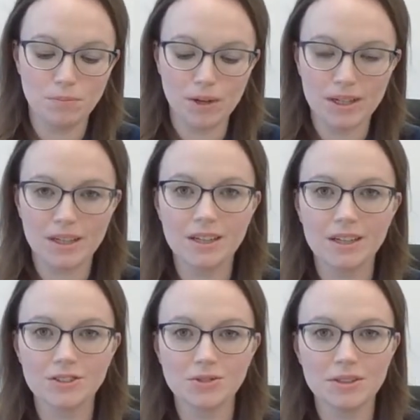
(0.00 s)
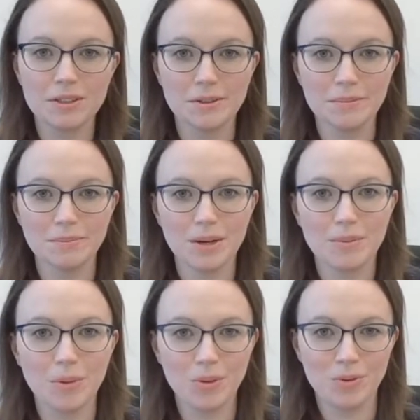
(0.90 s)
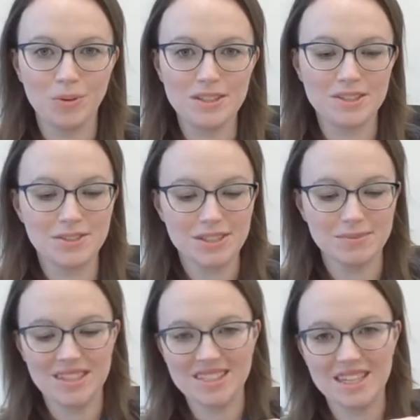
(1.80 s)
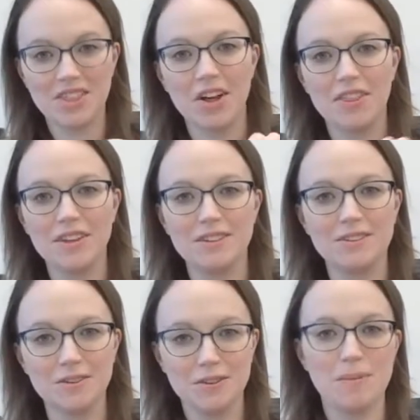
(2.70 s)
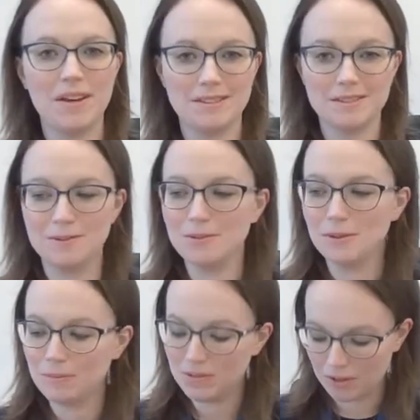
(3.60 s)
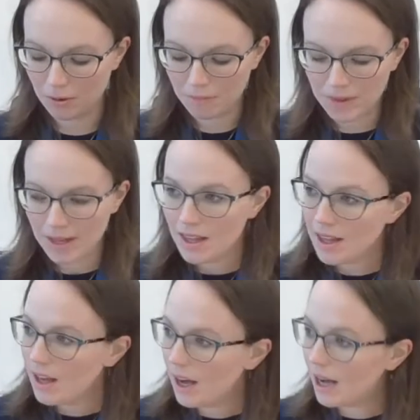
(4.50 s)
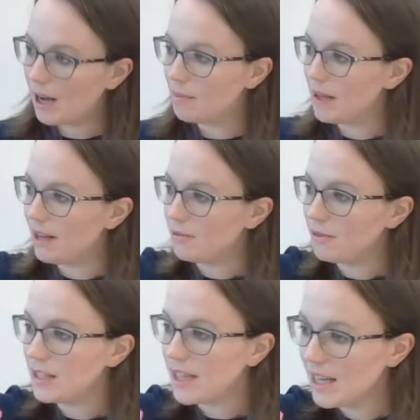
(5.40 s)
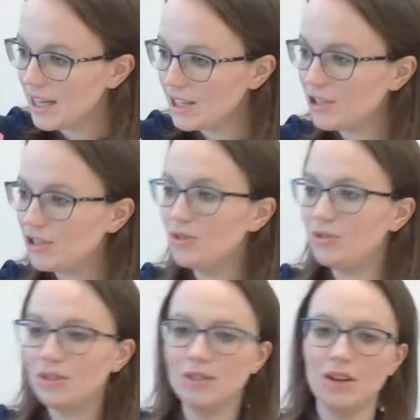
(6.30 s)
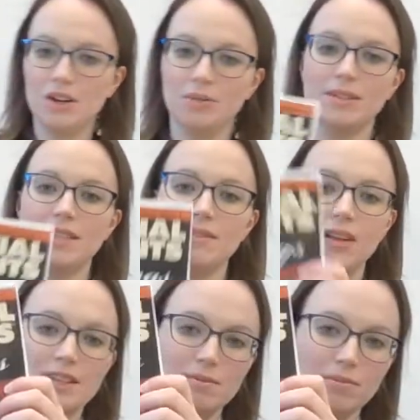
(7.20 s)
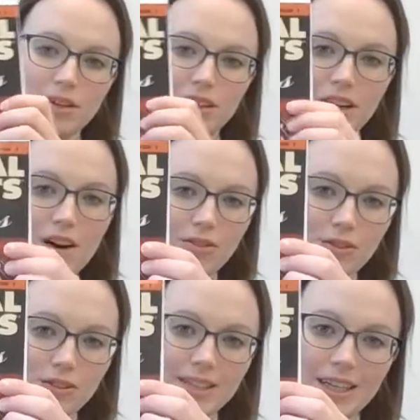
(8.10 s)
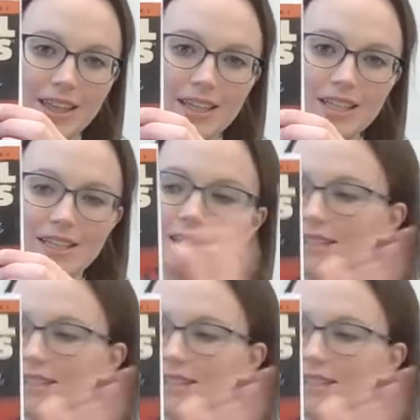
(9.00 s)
break a string or break more than one string because they thought they could turn the pegs and tune it. So every student received a lesson book. The cover looks like this. This